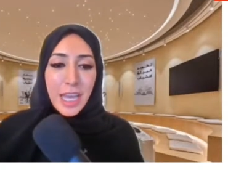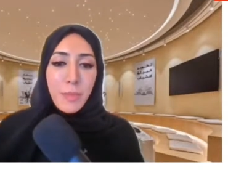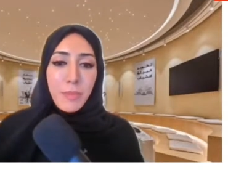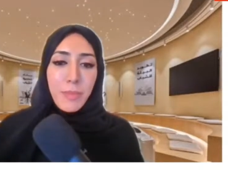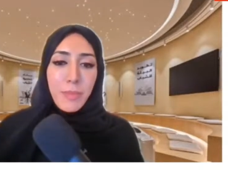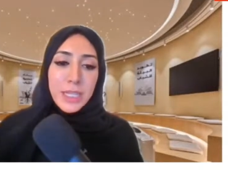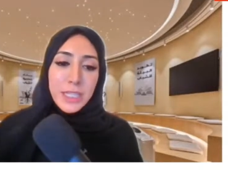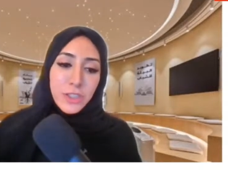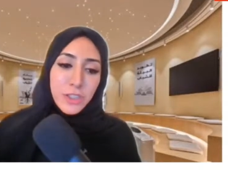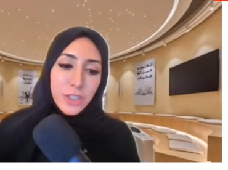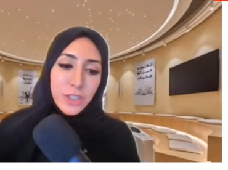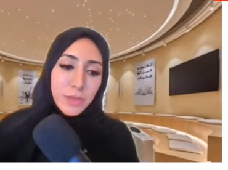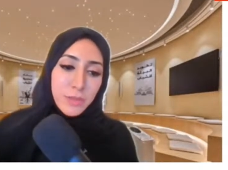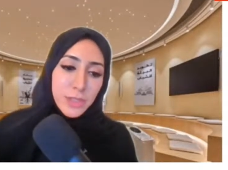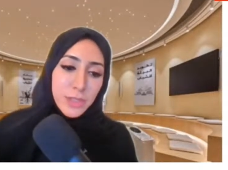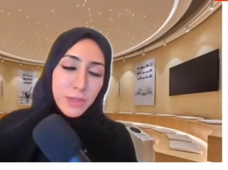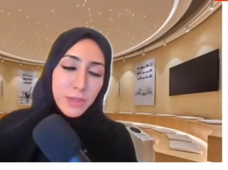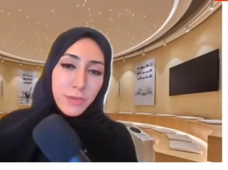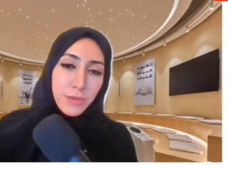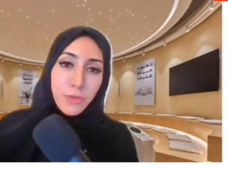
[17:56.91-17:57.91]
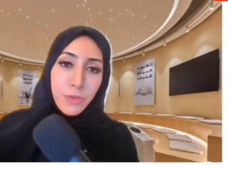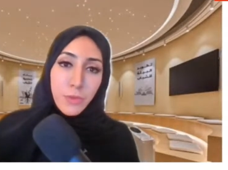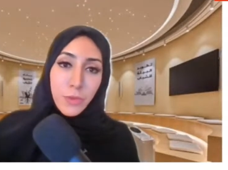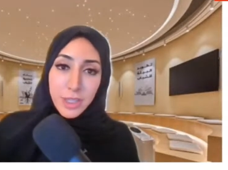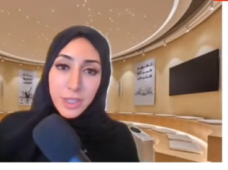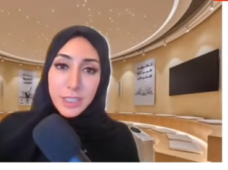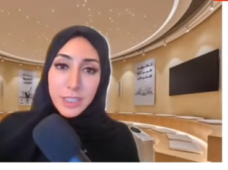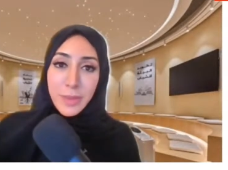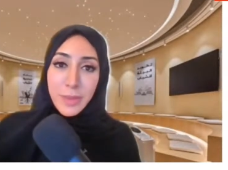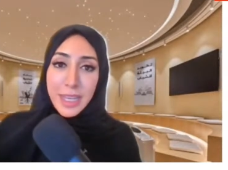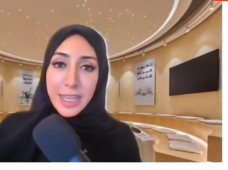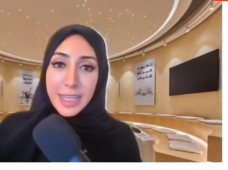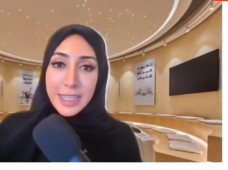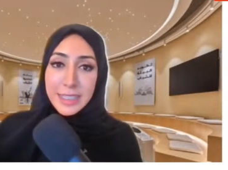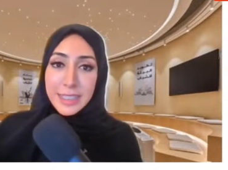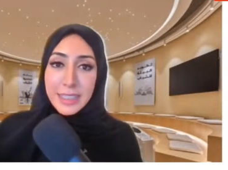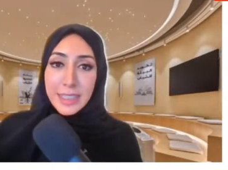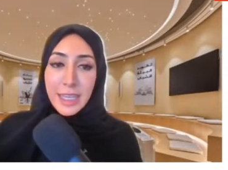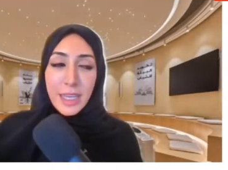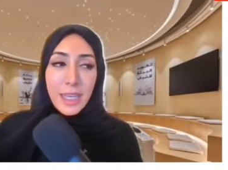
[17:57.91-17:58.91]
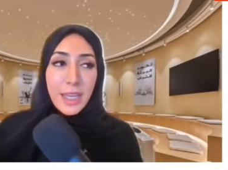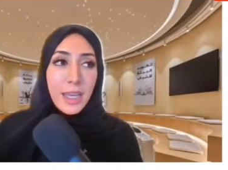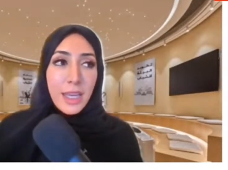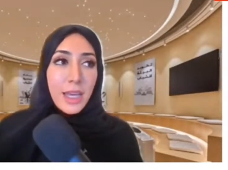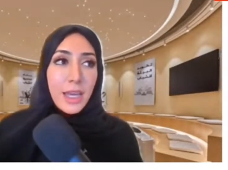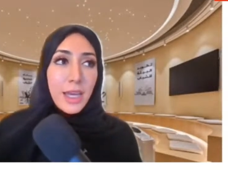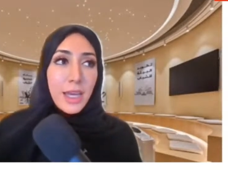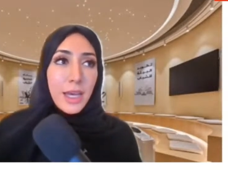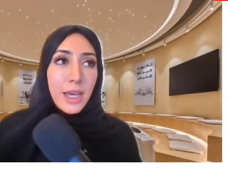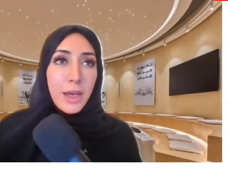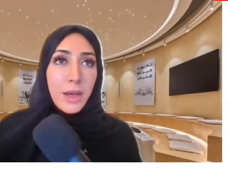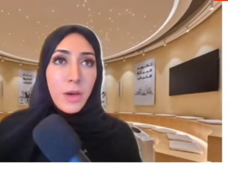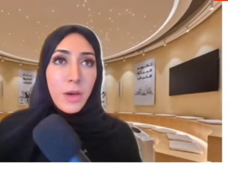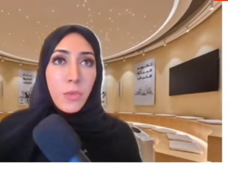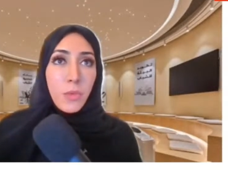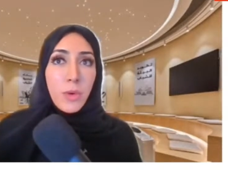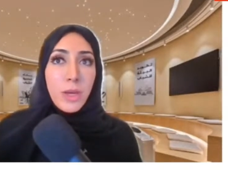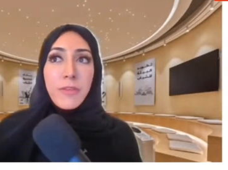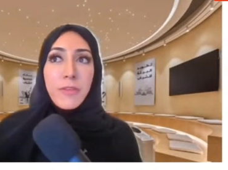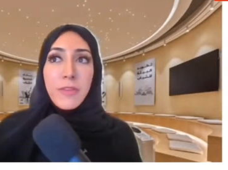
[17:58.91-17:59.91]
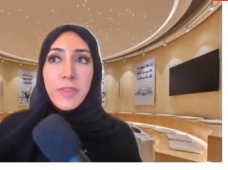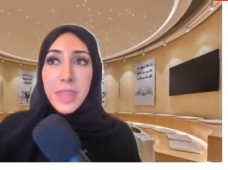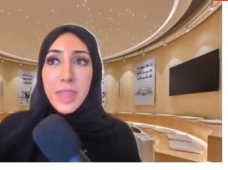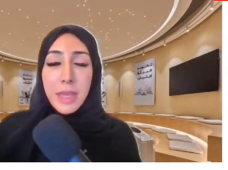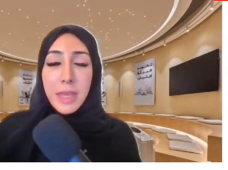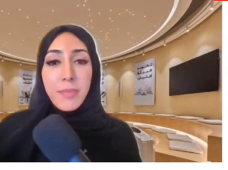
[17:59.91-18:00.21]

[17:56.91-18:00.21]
But in terms of workspace, one of the